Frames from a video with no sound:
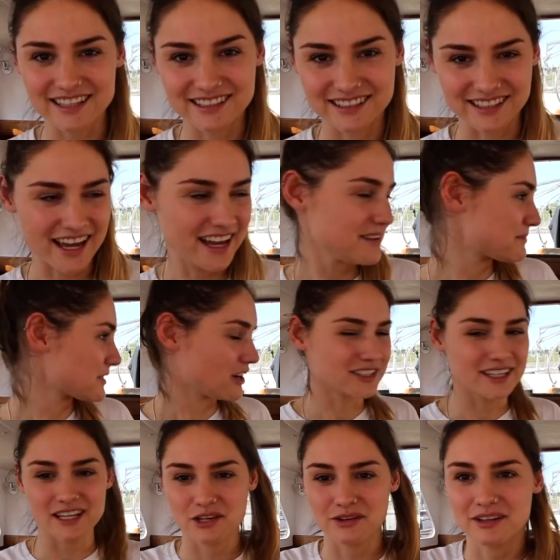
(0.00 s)
Yesterday, I'll
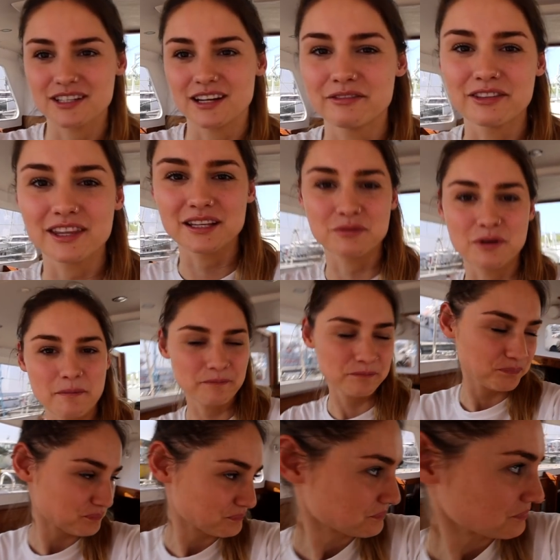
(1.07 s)
take you outside for this one,